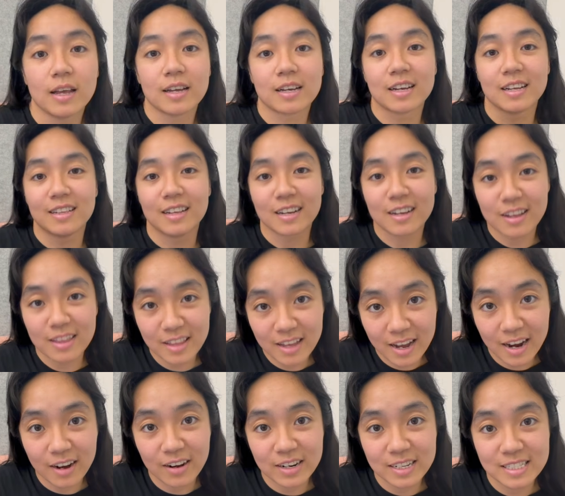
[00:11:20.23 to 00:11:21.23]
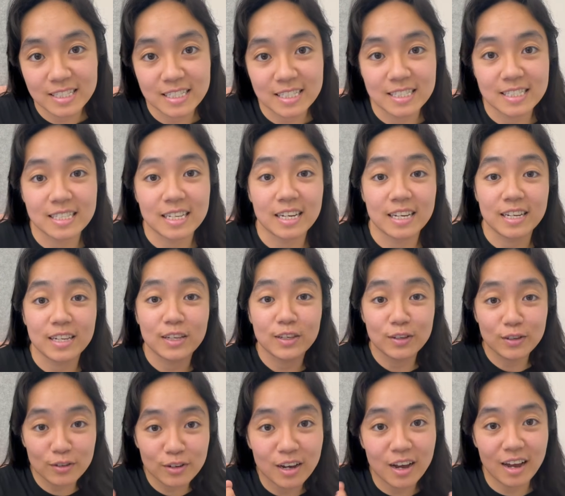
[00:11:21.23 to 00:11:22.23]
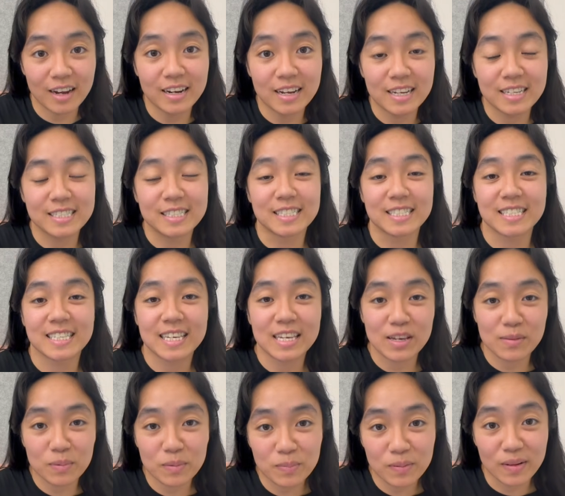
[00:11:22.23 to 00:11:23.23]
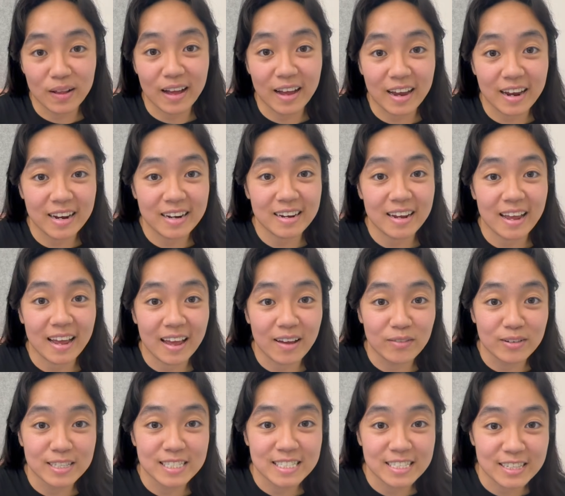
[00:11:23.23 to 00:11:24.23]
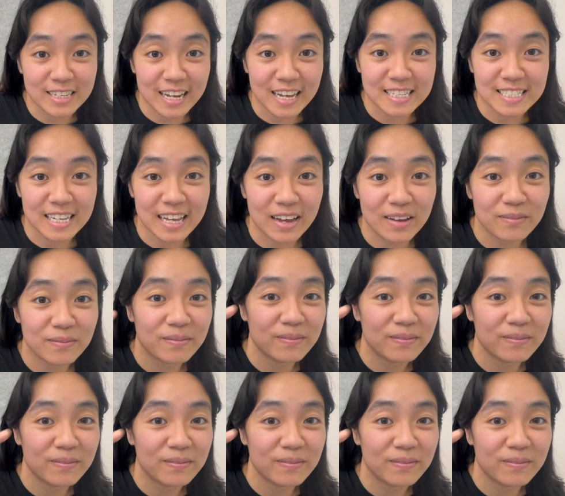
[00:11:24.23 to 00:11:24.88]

Good luck on the hiring season. You got it. Just keep applying, and we'll see you next time.